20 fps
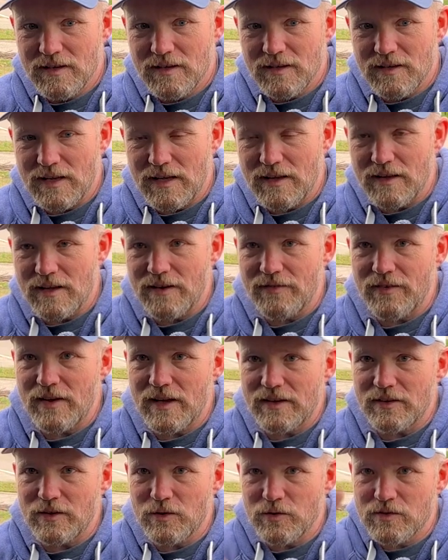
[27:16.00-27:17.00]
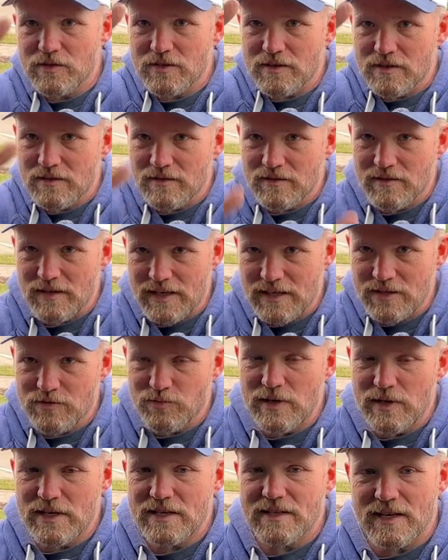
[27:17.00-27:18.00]
now that I've got those things
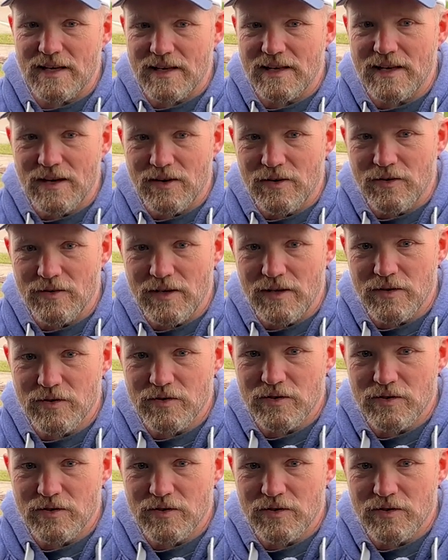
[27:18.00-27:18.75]
reset down on there.